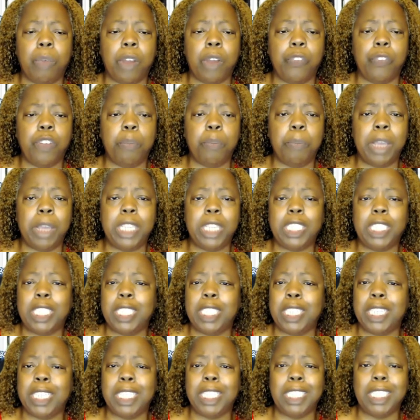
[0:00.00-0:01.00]

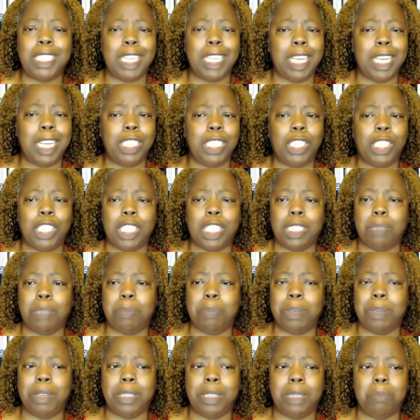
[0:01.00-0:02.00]
reformation didn't change
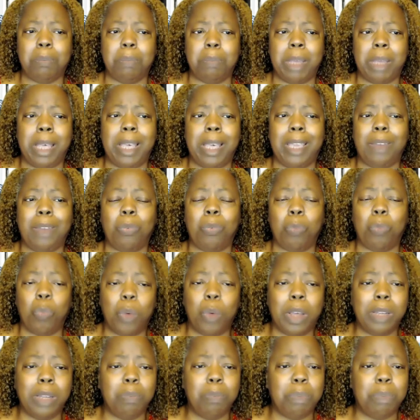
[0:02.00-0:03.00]
Jezebel's mind
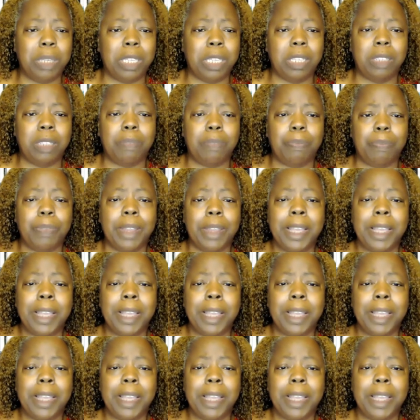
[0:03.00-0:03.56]
one bit.